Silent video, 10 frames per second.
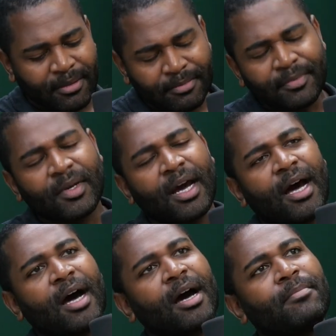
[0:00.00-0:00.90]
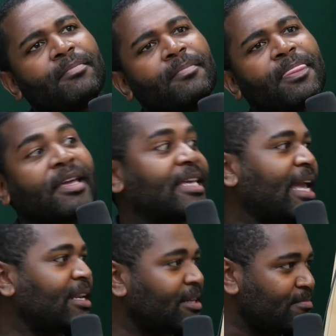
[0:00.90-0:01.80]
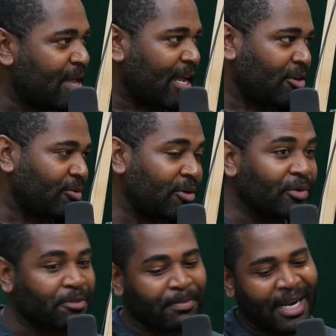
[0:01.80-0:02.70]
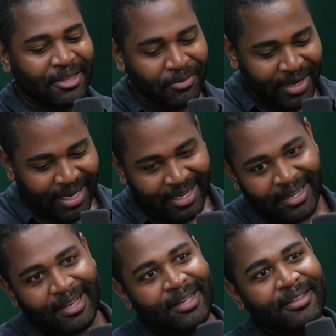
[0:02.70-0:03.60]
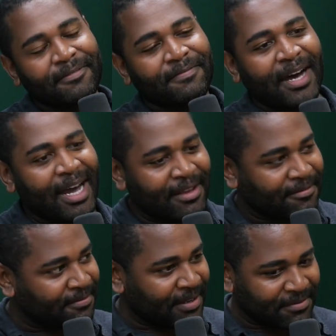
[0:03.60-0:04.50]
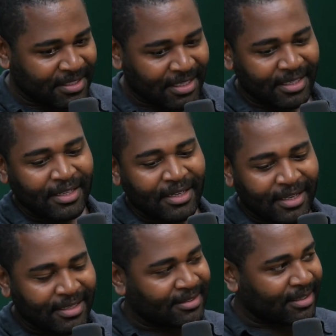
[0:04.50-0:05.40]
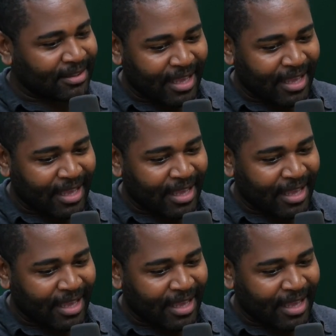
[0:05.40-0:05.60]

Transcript: Yeah. The gated manual, which by the way, the 550 is